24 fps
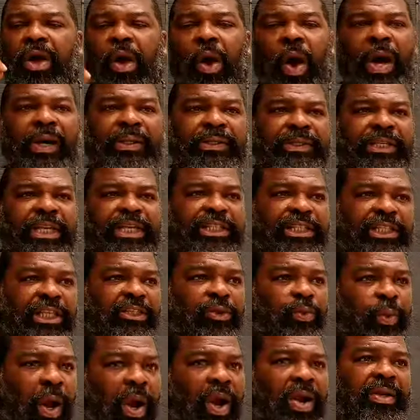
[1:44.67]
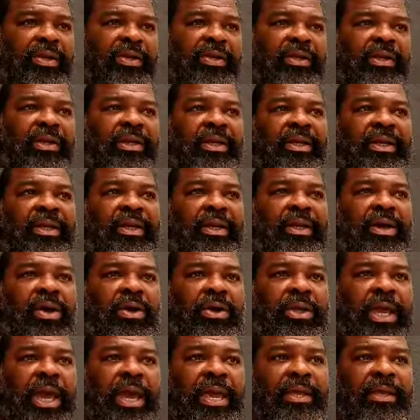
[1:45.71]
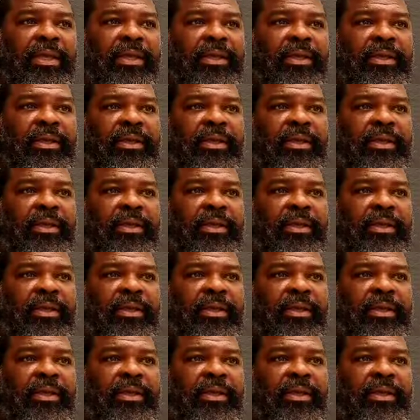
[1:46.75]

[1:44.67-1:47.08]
Go out and teach this word, okay?